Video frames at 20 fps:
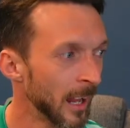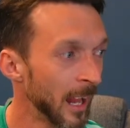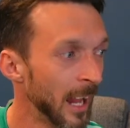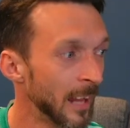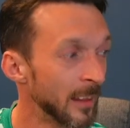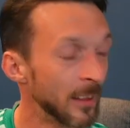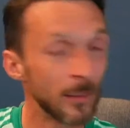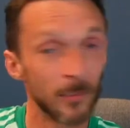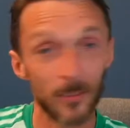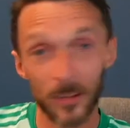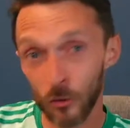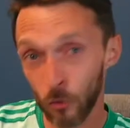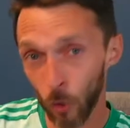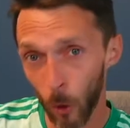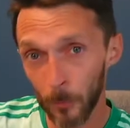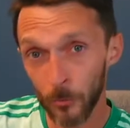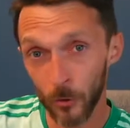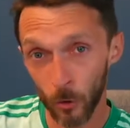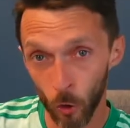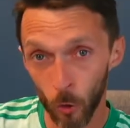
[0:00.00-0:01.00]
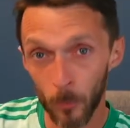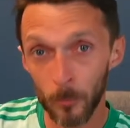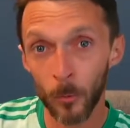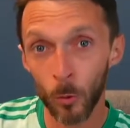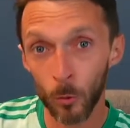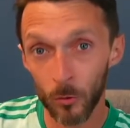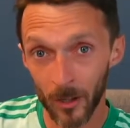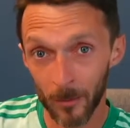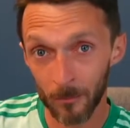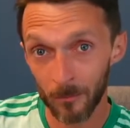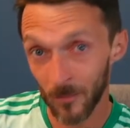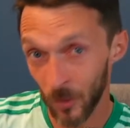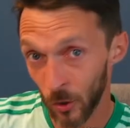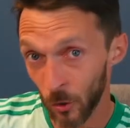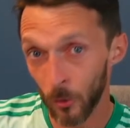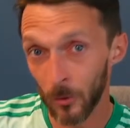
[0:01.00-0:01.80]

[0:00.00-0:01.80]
They topped the group, Molde. You know,